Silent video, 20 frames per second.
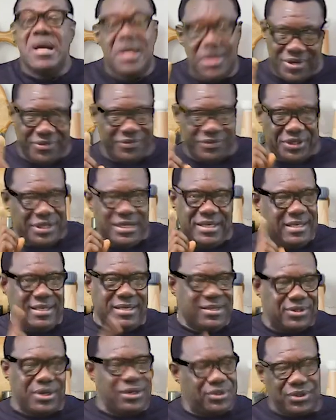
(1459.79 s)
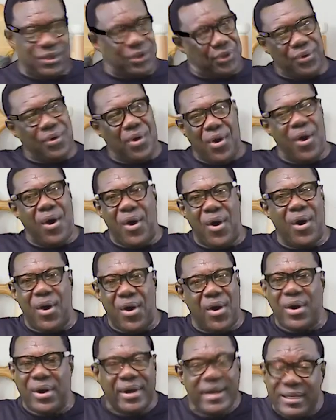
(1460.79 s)
of Jesus
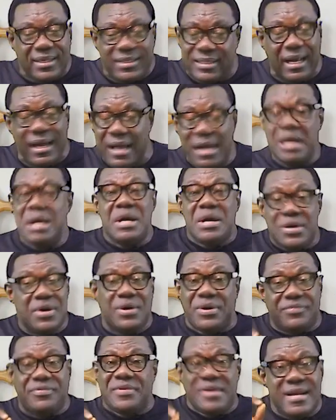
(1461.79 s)
Christ of